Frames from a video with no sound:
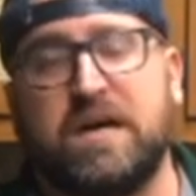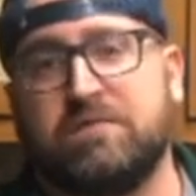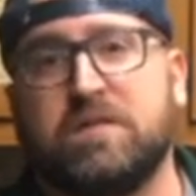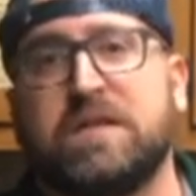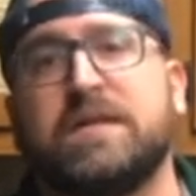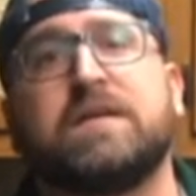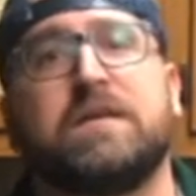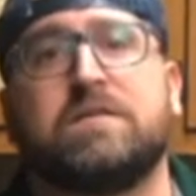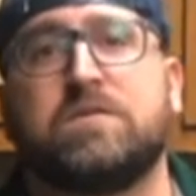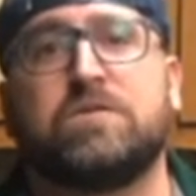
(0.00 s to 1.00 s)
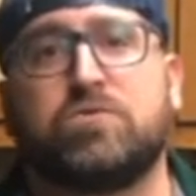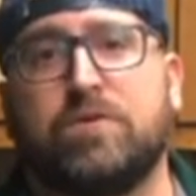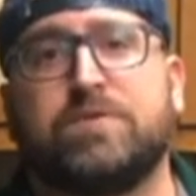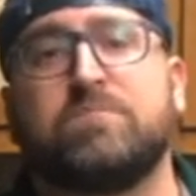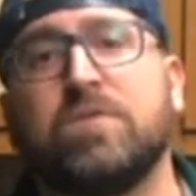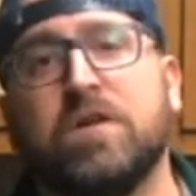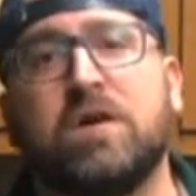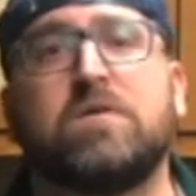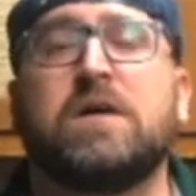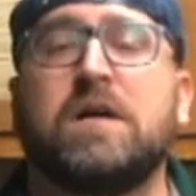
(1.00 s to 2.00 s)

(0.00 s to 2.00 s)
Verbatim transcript: I have a link in the description below.